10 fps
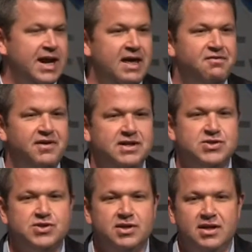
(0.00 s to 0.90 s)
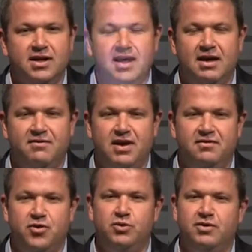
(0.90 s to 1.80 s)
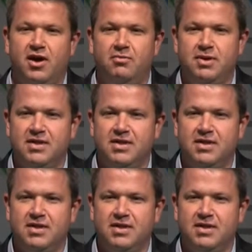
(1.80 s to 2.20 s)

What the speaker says: If you tell me